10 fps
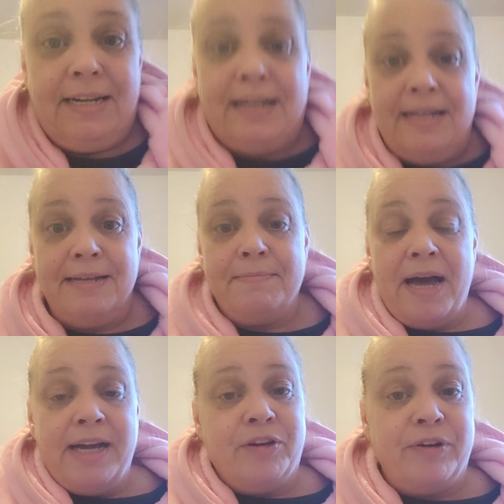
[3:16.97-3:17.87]

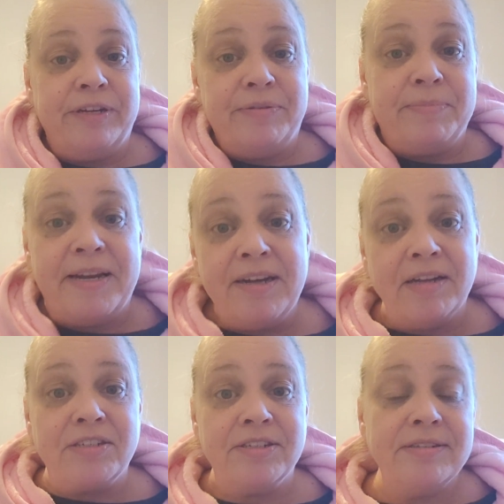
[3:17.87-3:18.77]
I agreed with my
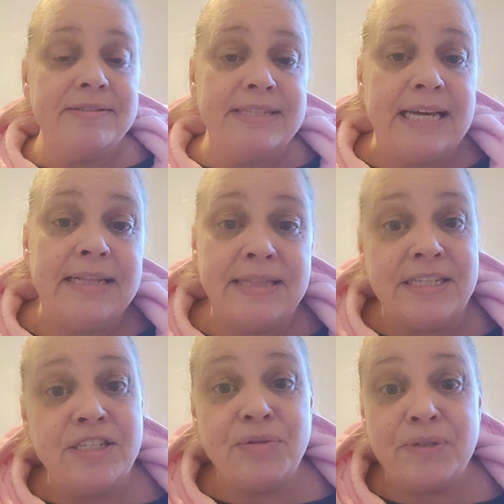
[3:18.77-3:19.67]
doctor that
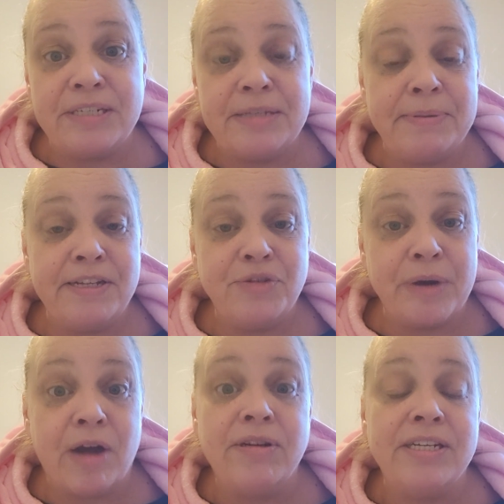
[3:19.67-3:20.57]
this was the best
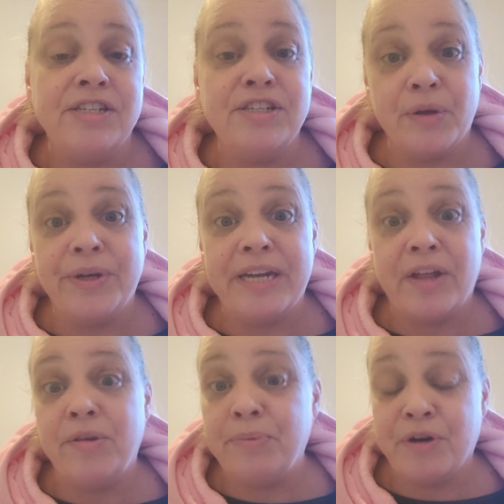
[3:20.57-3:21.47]
route in slowing
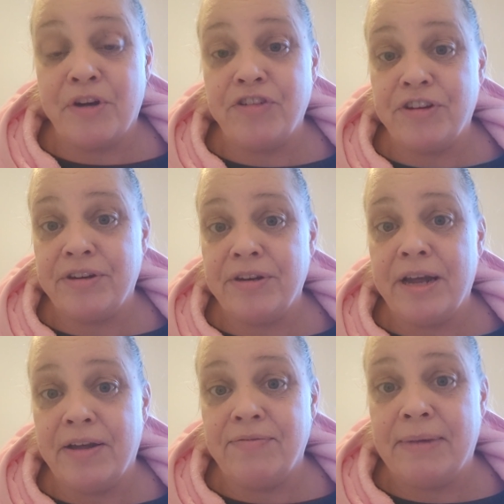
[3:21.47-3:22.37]
down the progression
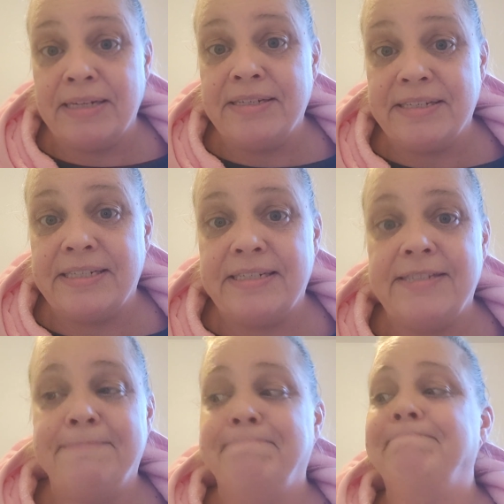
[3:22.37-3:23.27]
of my disease.